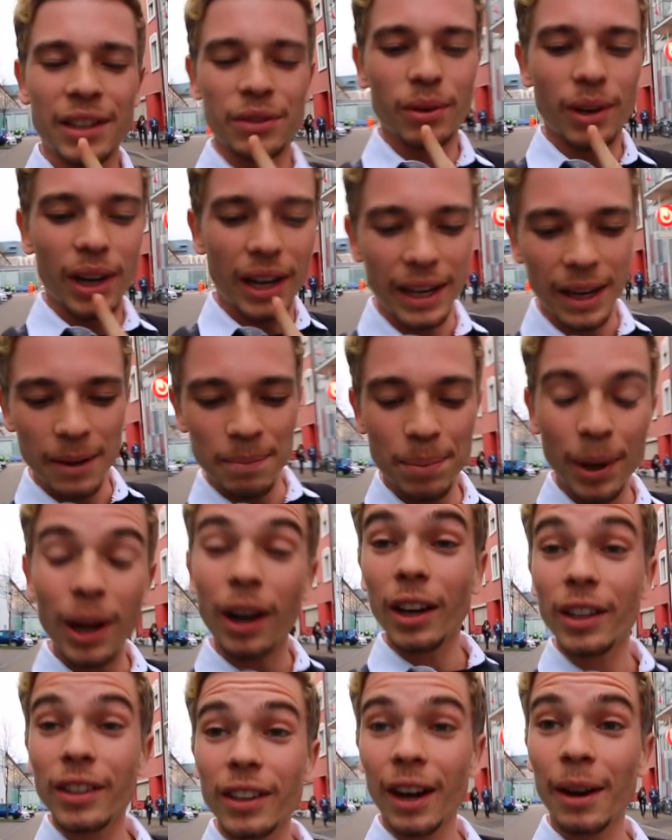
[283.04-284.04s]
that's what I am,
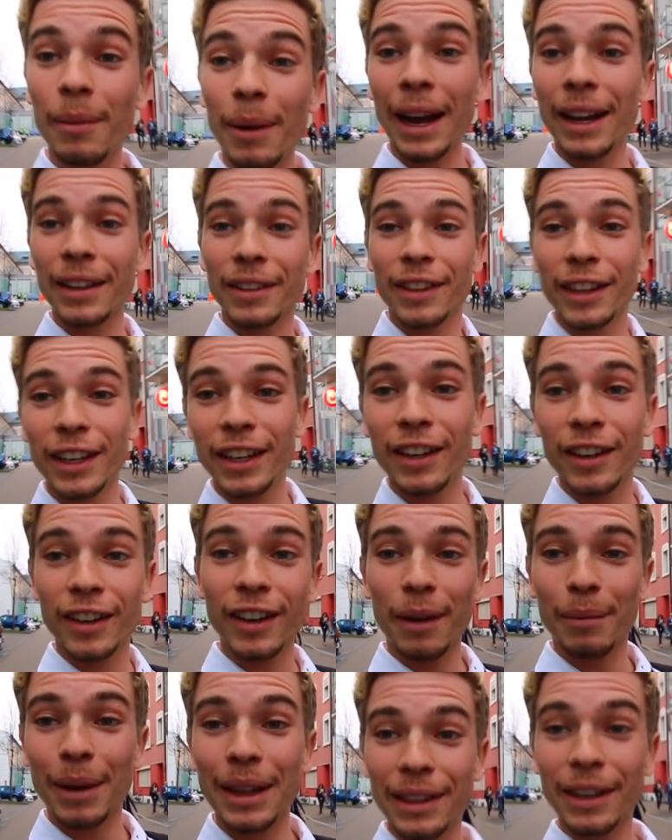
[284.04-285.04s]
but I'm at the
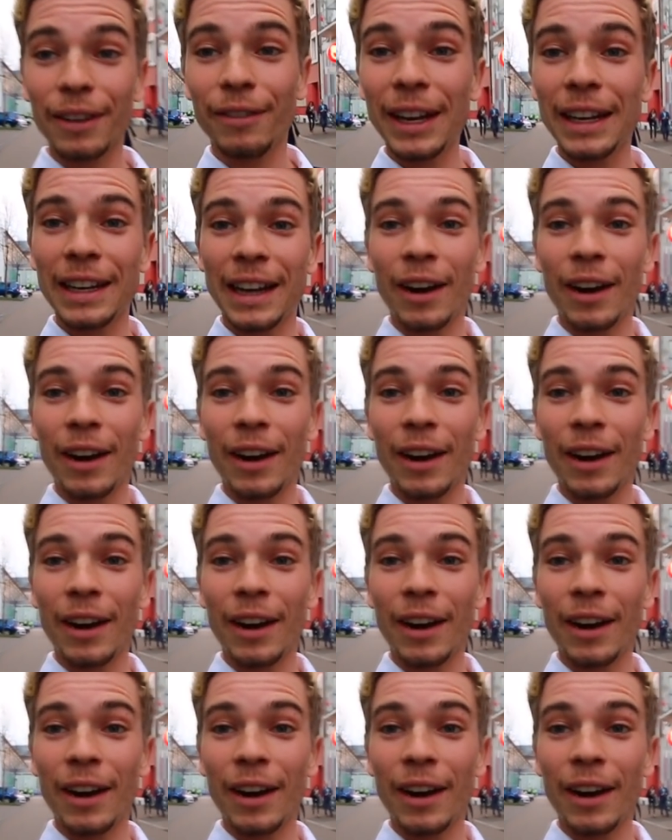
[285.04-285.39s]
event